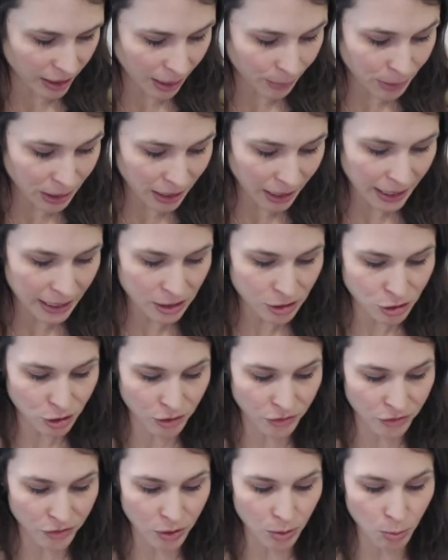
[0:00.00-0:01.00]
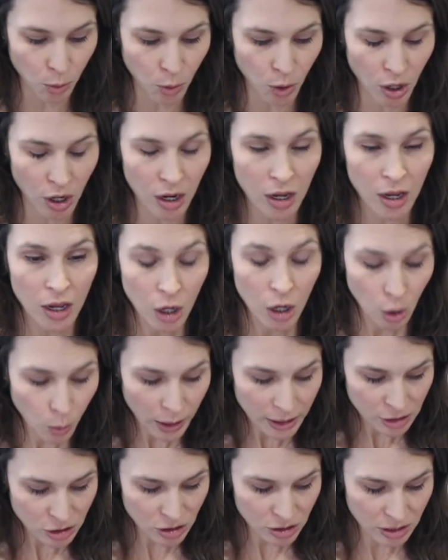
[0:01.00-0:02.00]
I'm going to answer a few more
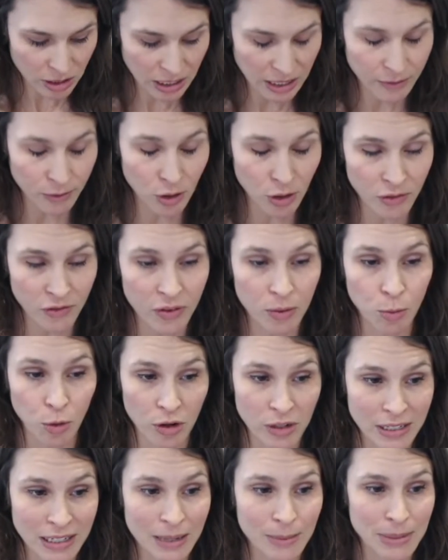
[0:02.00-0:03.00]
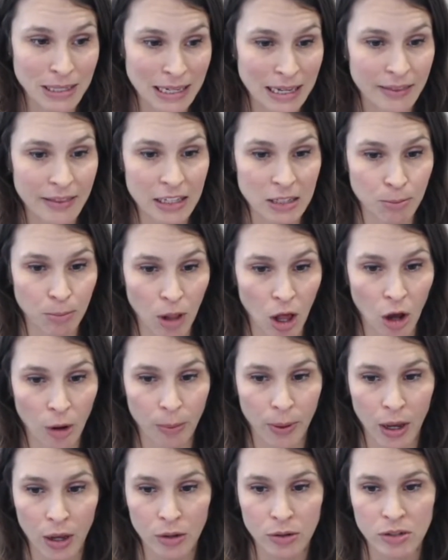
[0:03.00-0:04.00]
questions and give you a few more tips in this blog
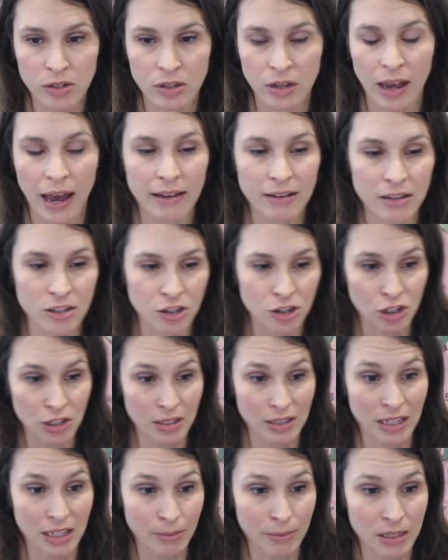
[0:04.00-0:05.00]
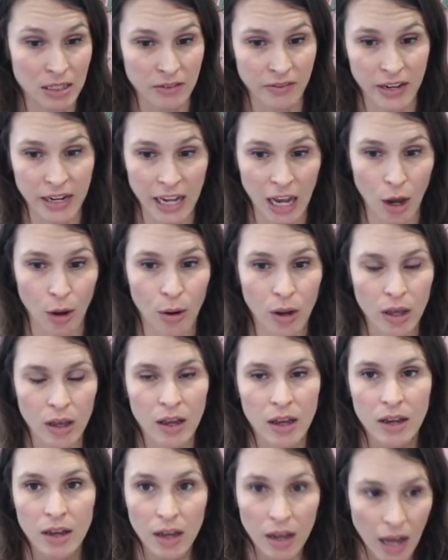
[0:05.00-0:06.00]
post, as to just keep this video
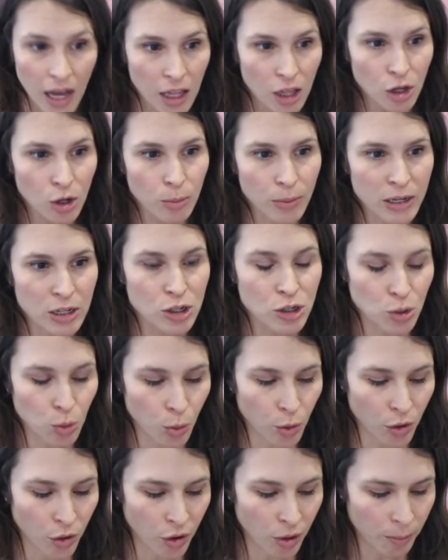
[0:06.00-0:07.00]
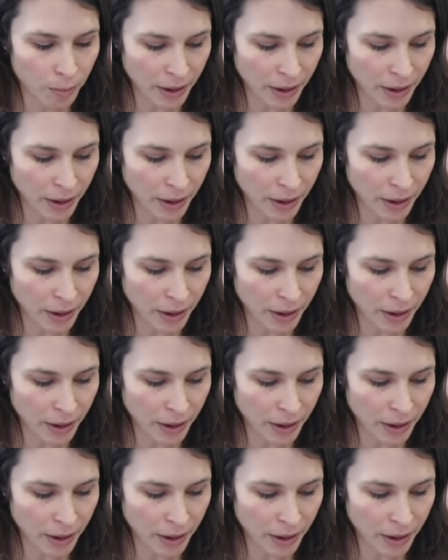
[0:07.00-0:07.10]
a little bit shorter.